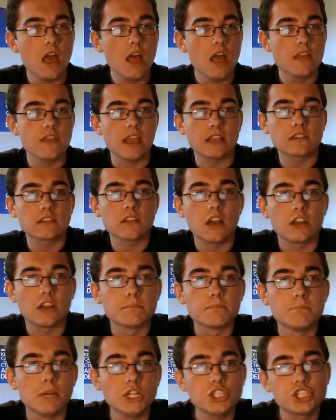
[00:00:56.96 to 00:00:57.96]
Next card is
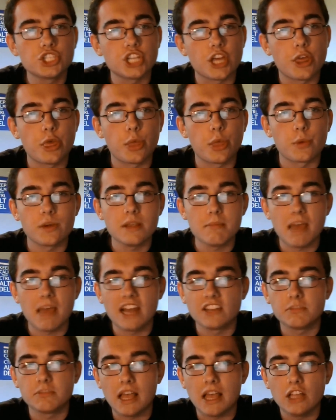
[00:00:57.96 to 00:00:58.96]
Mulch, a 3 mana
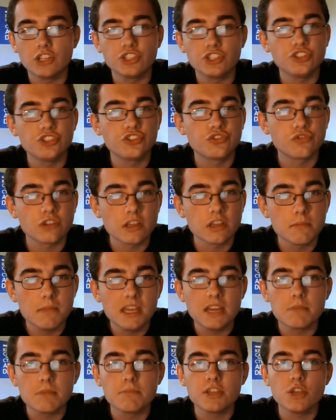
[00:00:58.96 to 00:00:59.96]
spell. Destroy a
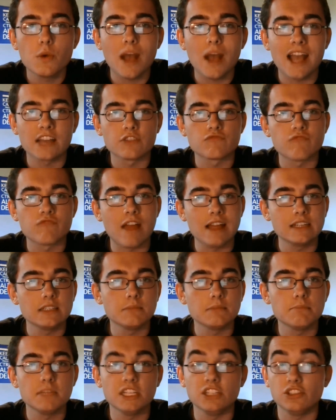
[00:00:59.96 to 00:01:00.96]
minion, but you add a
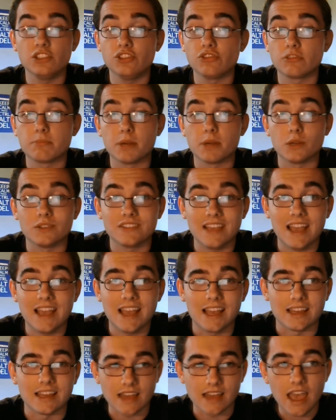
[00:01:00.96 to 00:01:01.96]
random minion to your opponent's
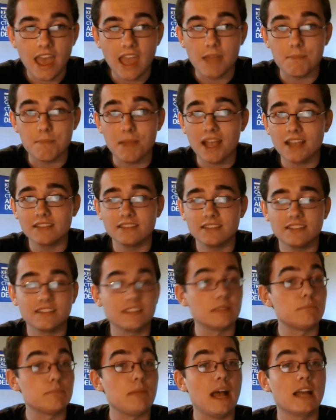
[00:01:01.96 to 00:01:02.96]
hand. In my eyes, this is
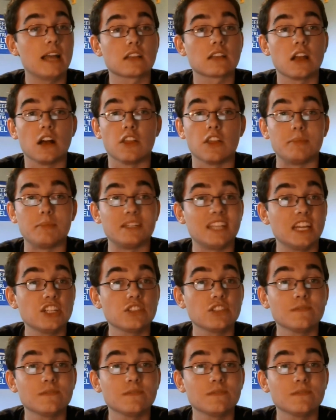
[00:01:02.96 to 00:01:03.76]
a bad card. The potential